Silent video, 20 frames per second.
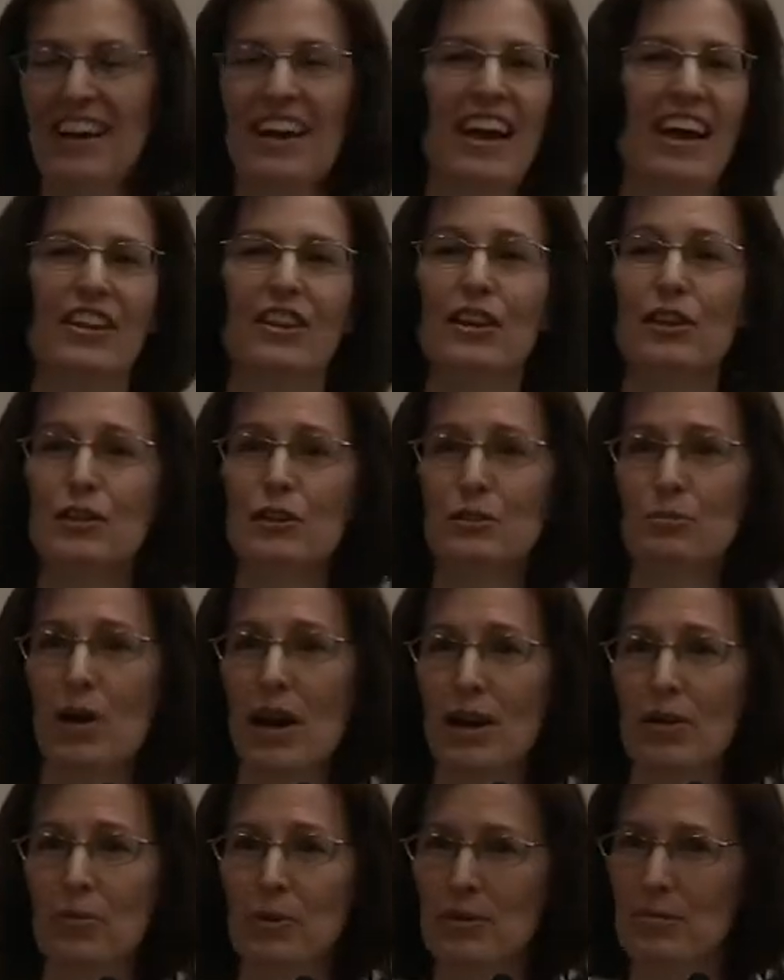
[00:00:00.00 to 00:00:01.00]
And then the
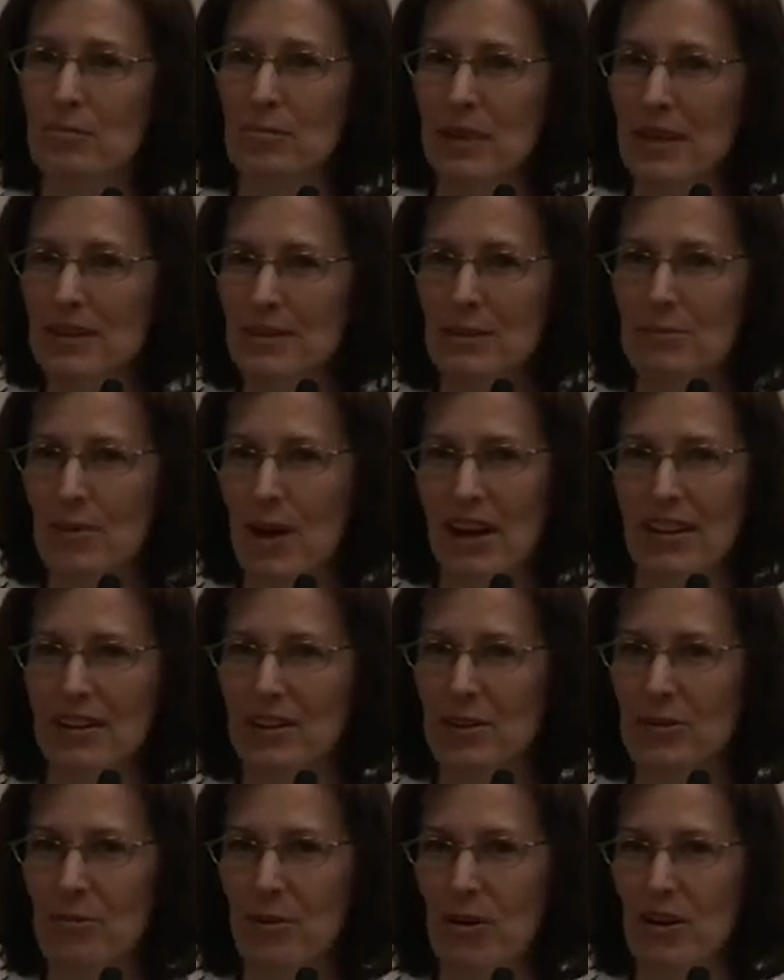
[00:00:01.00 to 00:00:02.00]
smile wouldn't be smile
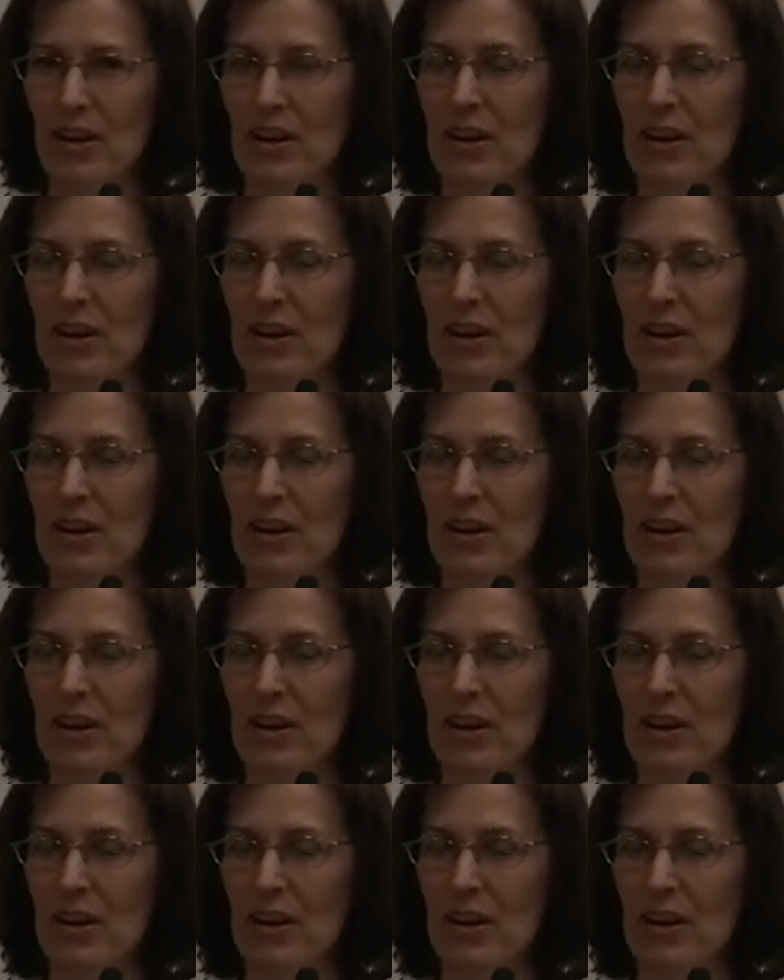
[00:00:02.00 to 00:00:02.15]
anymore.